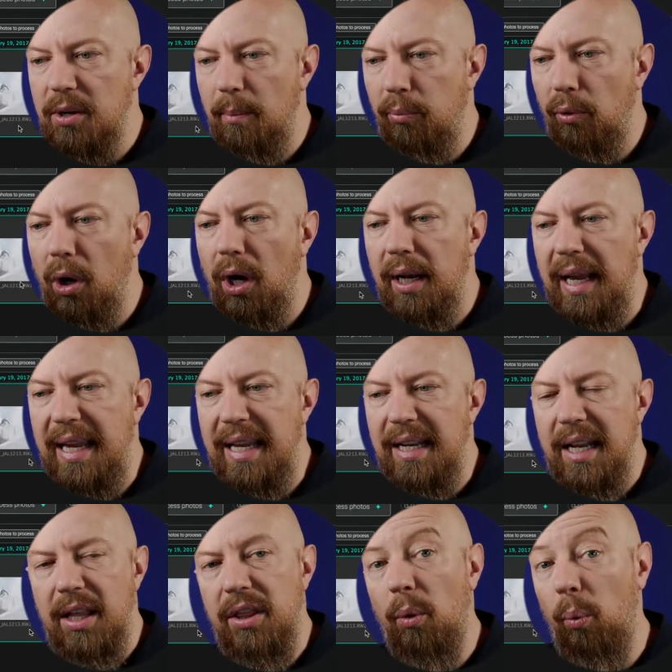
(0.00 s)
brought in
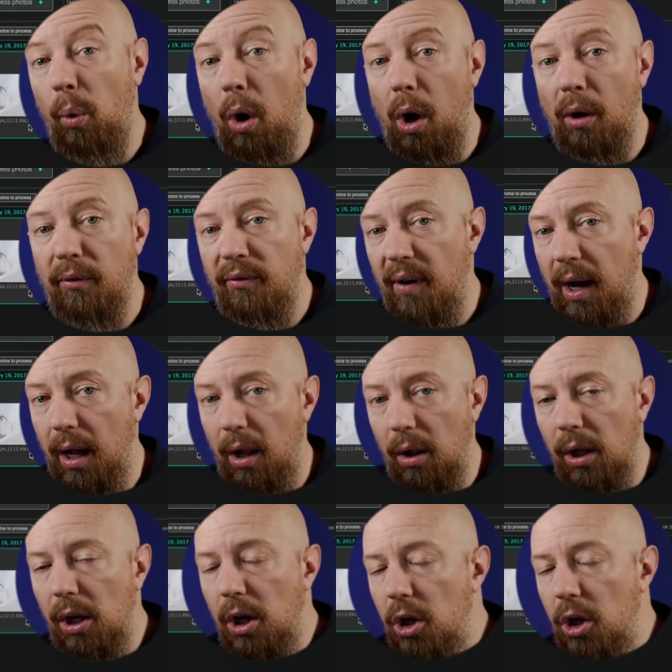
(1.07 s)
the raw file.